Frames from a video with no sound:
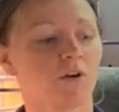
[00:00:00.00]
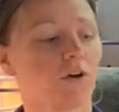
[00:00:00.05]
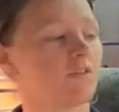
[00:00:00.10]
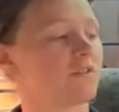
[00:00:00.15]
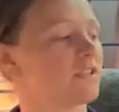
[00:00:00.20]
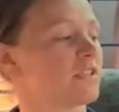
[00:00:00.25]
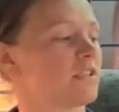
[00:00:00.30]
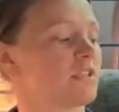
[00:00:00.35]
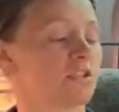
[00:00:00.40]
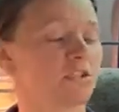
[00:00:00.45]

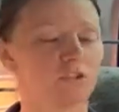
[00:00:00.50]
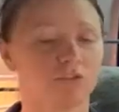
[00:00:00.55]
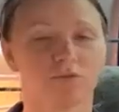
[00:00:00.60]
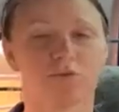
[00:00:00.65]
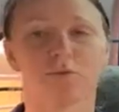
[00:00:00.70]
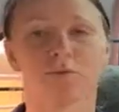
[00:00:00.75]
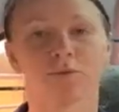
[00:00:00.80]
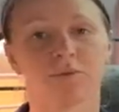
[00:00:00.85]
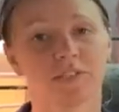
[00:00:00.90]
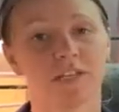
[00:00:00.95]
obviously the stuff
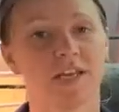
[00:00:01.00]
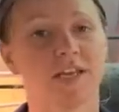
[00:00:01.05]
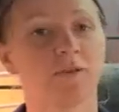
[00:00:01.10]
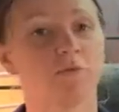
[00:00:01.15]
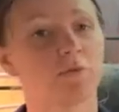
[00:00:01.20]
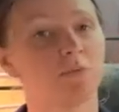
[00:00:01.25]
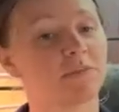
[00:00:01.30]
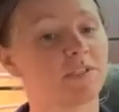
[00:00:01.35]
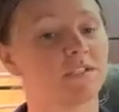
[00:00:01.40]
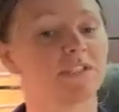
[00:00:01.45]
we would take
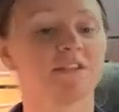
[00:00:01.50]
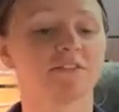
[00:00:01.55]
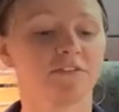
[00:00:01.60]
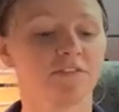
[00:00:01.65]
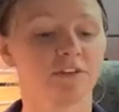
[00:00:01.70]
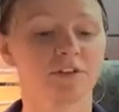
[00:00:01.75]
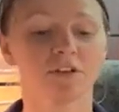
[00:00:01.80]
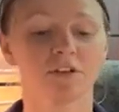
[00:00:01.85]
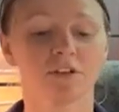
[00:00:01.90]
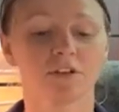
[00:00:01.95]
would be
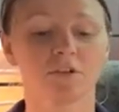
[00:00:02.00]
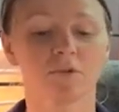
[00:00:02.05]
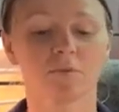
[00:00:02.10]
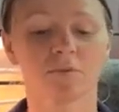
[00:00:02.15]
different,